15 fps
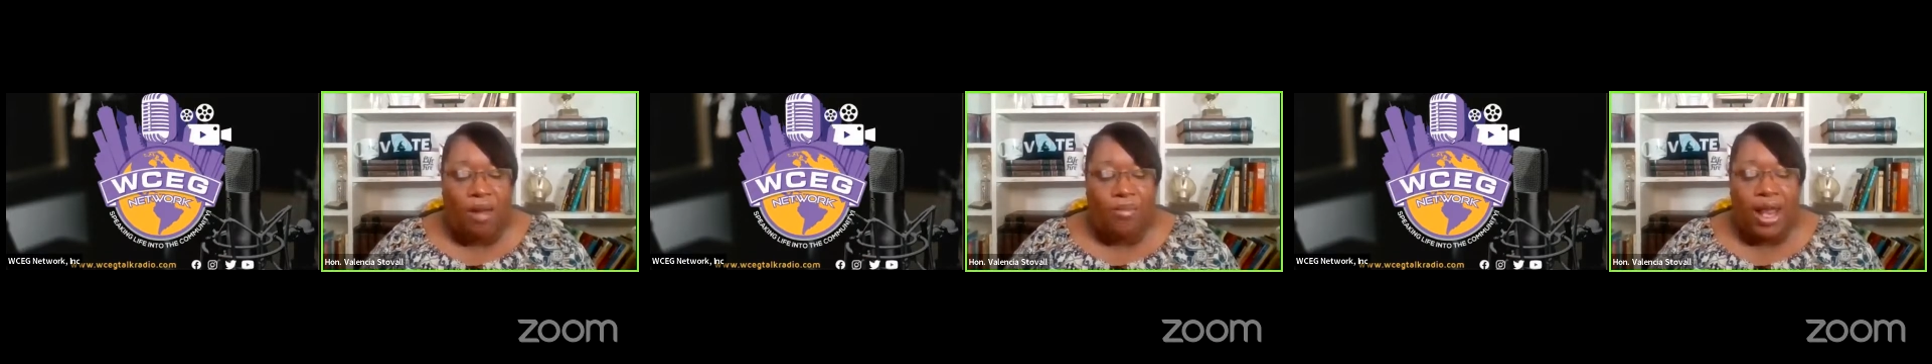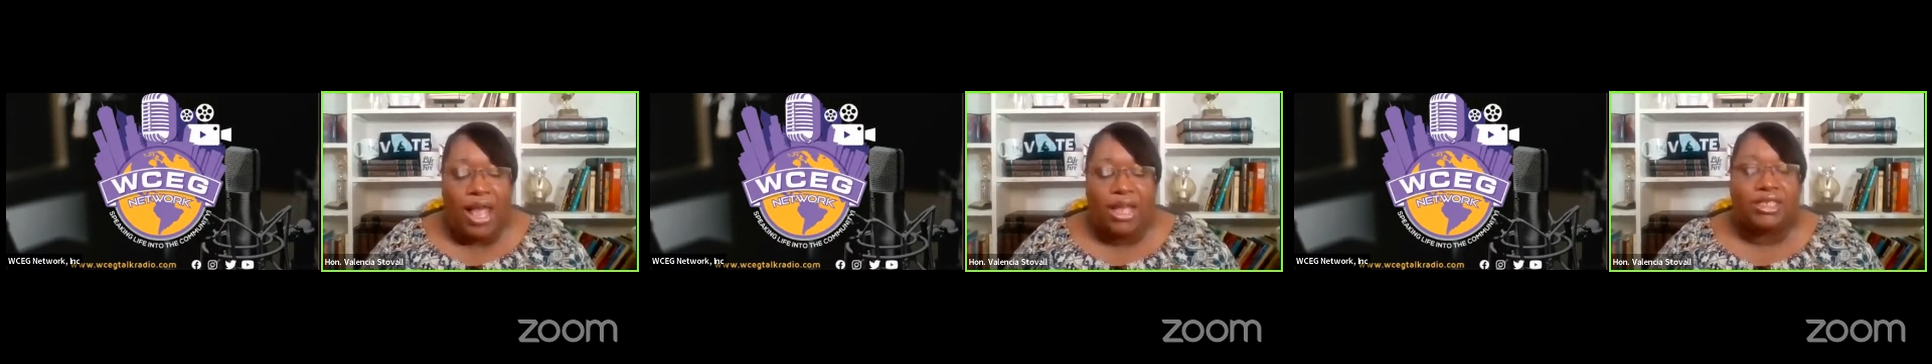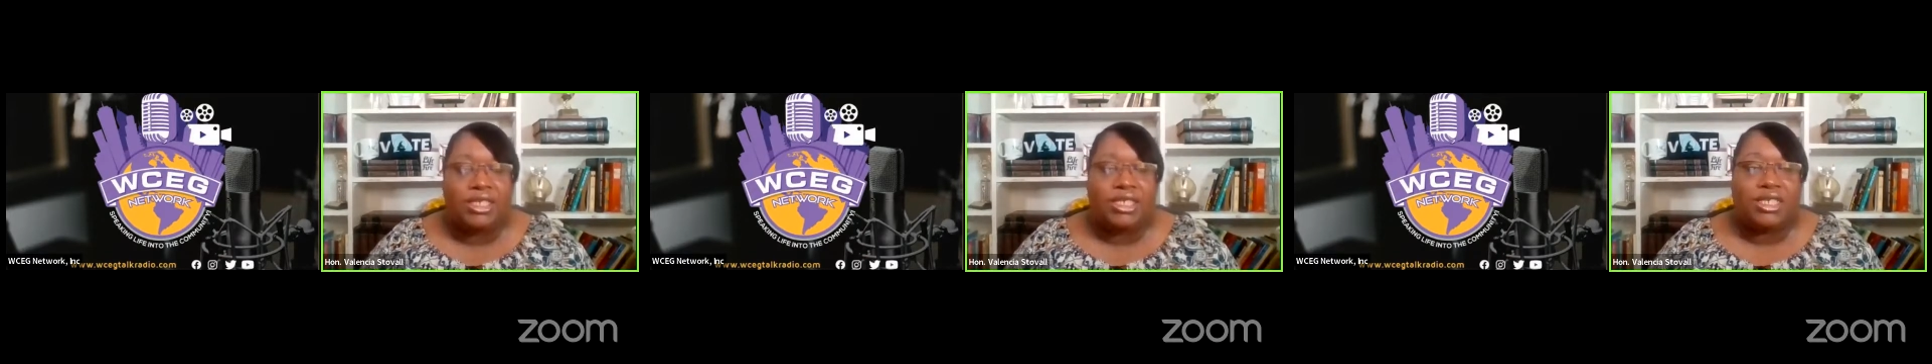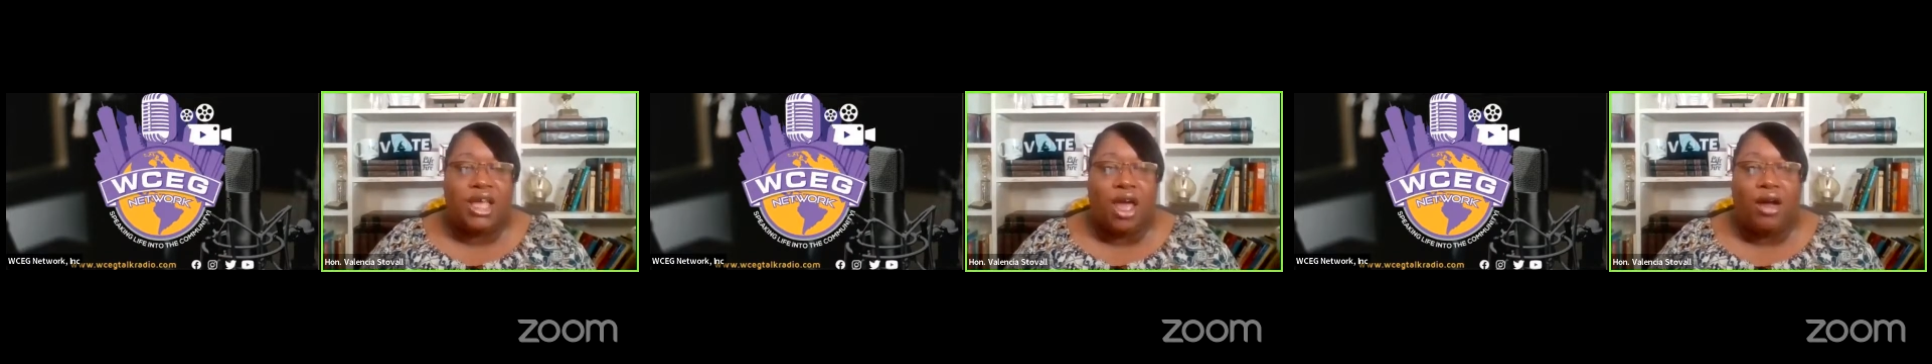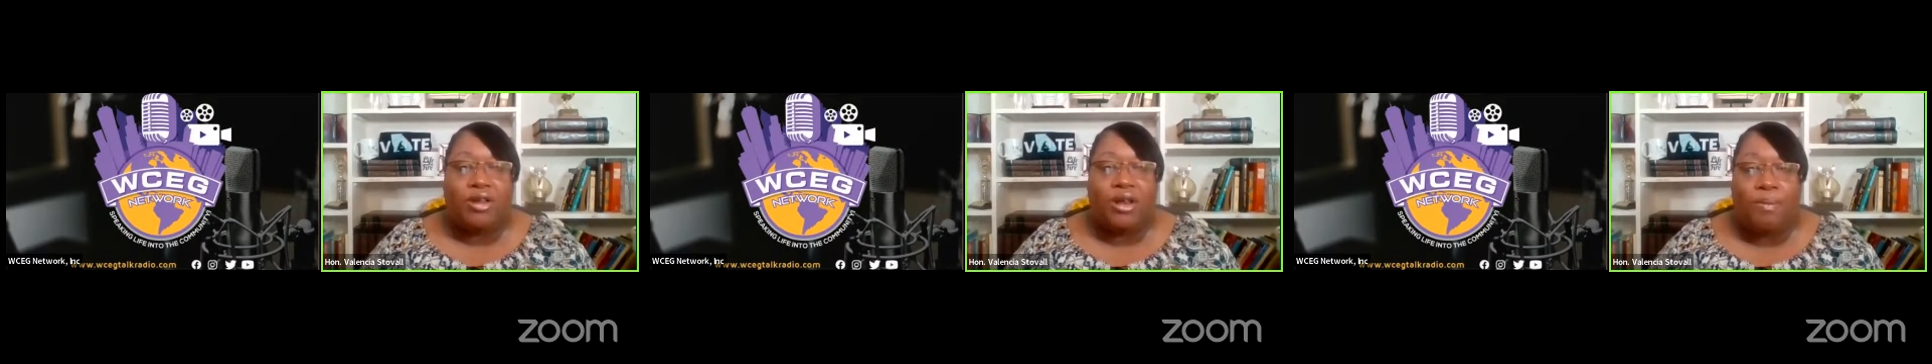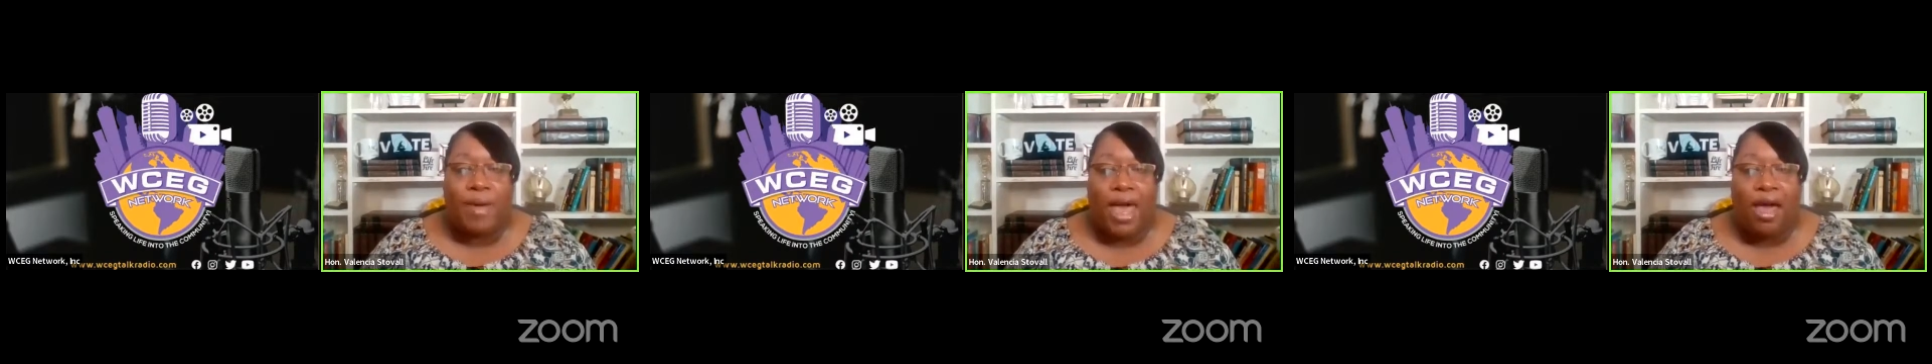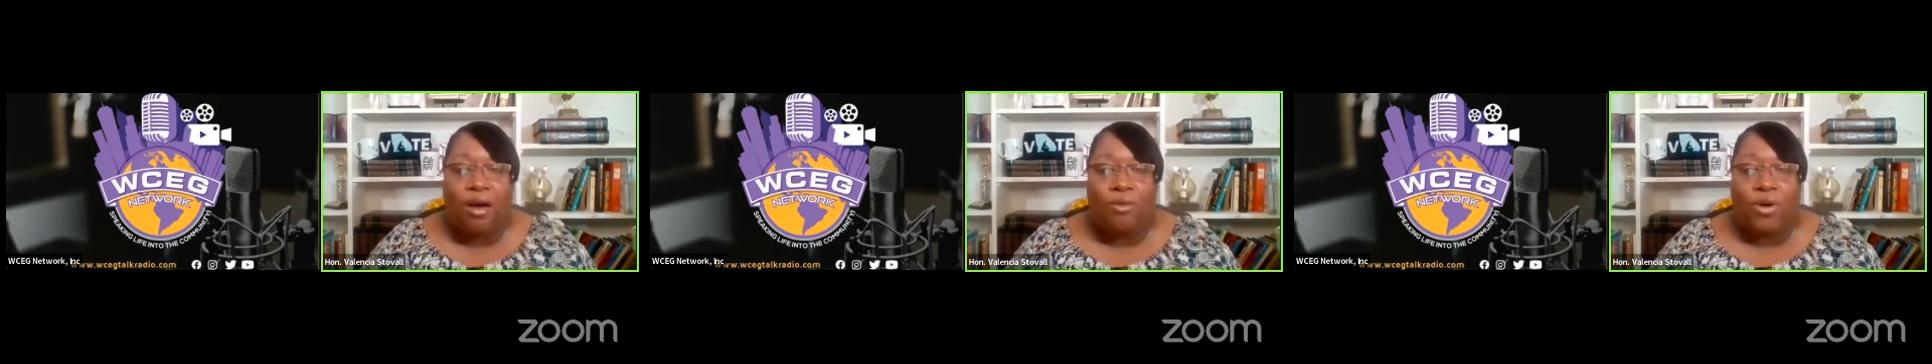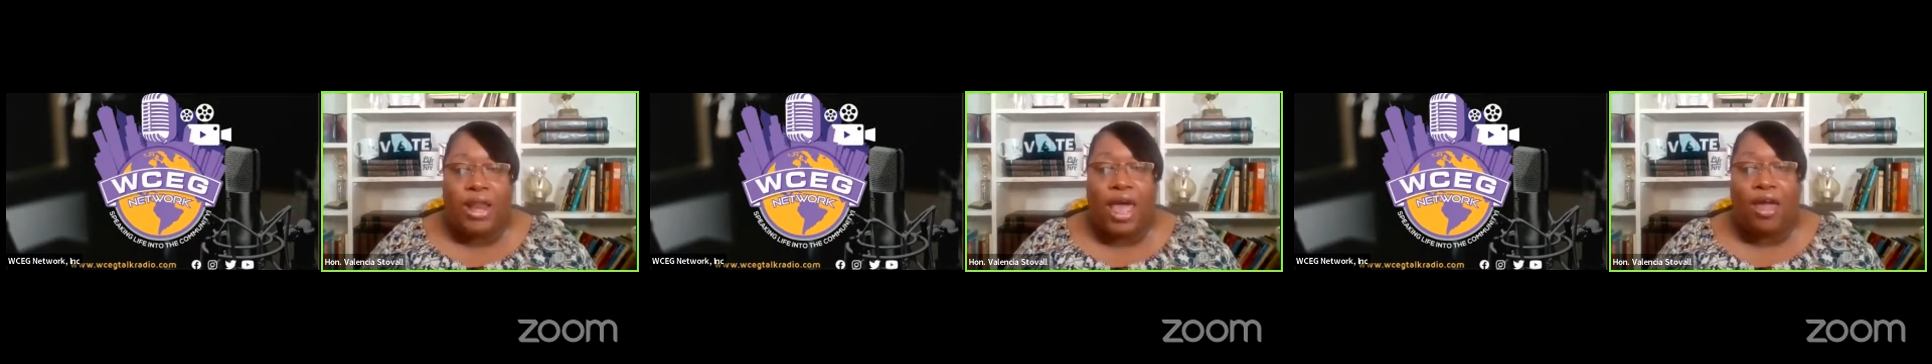I'm not just talking
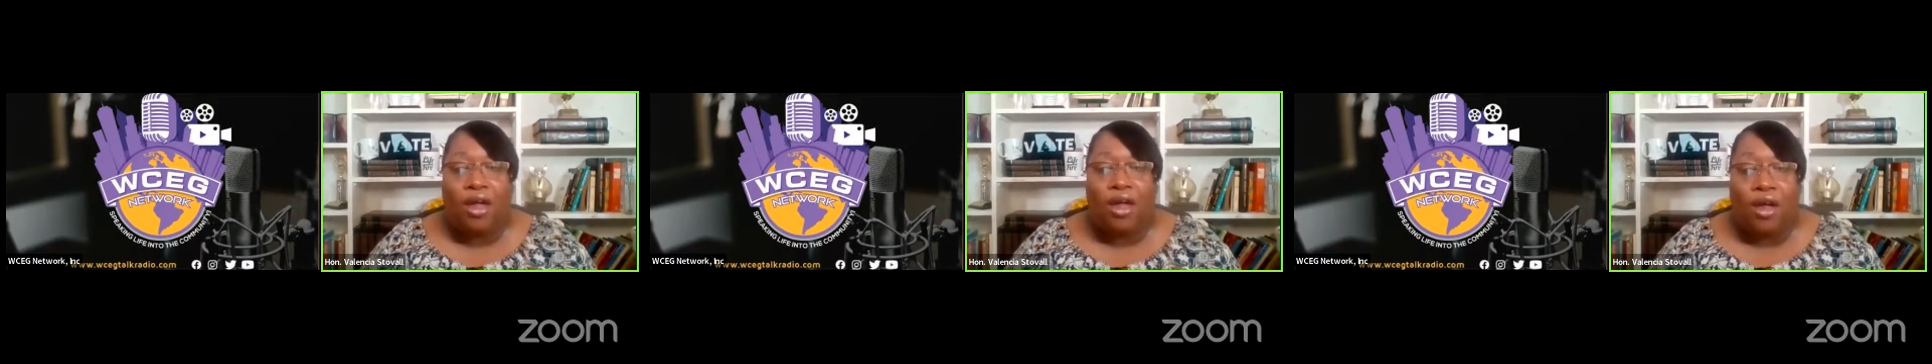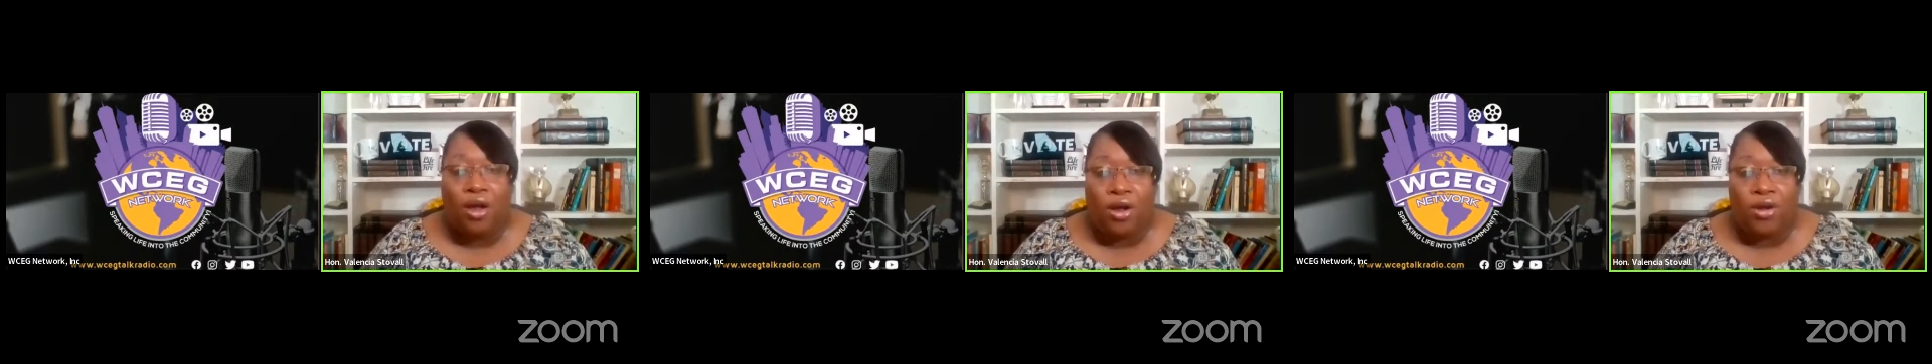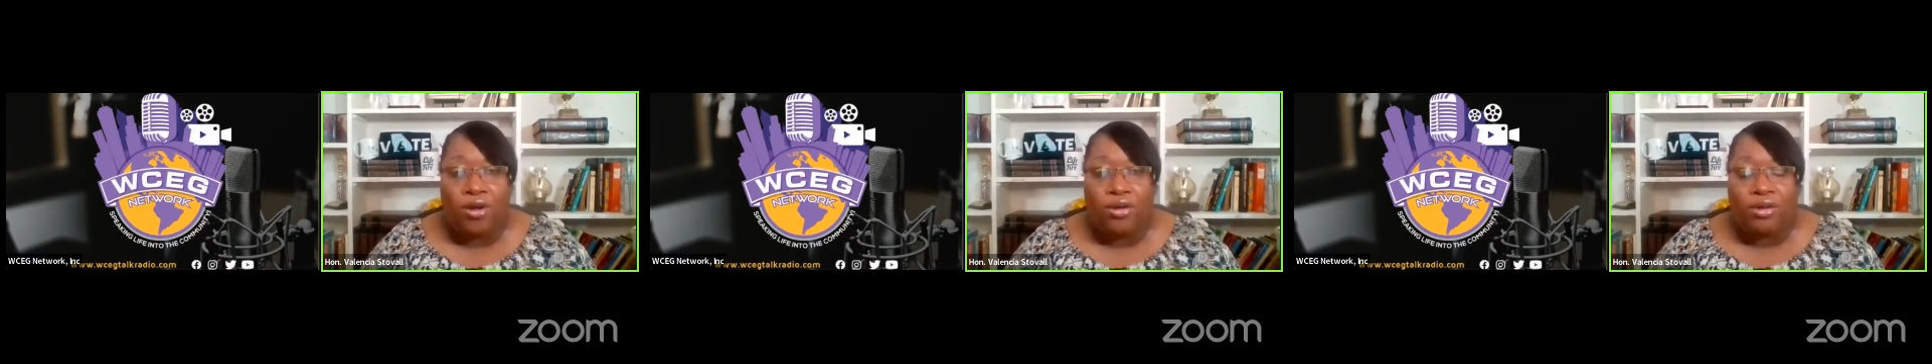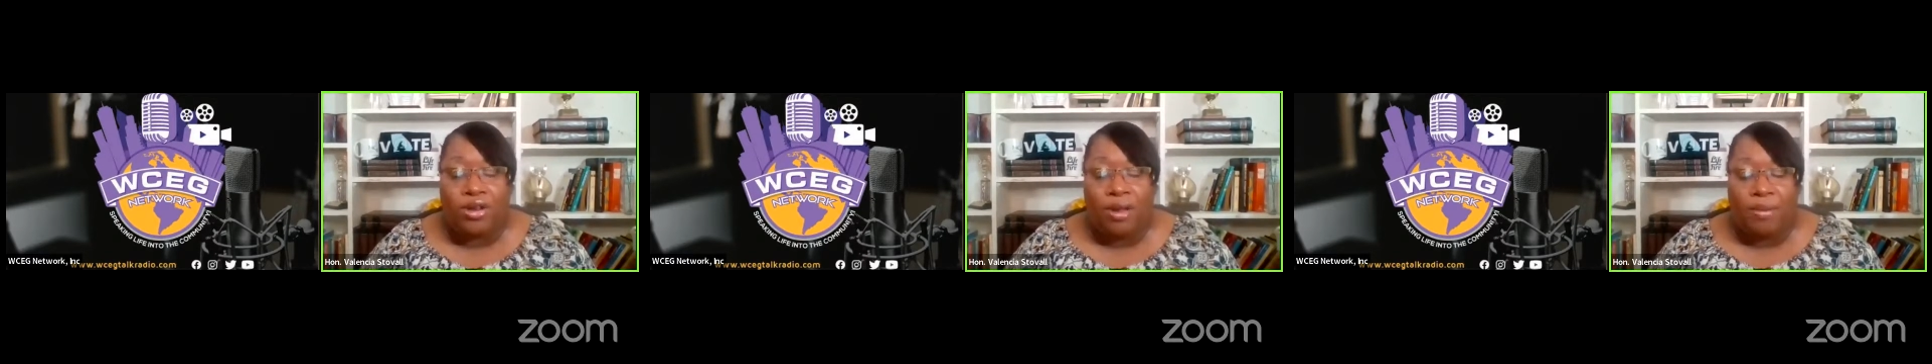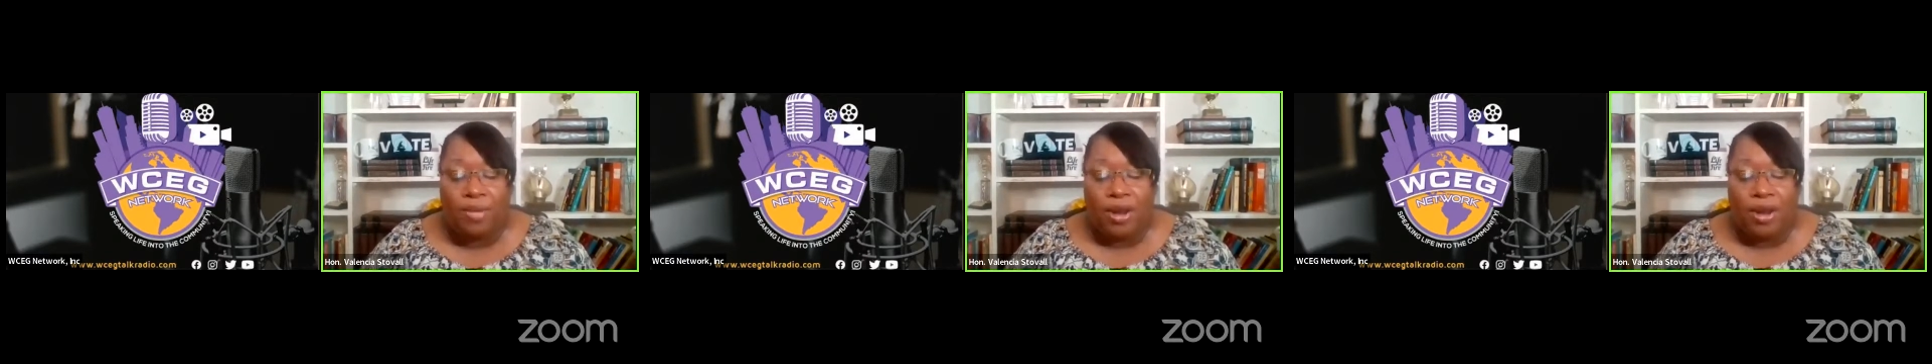about what I heard,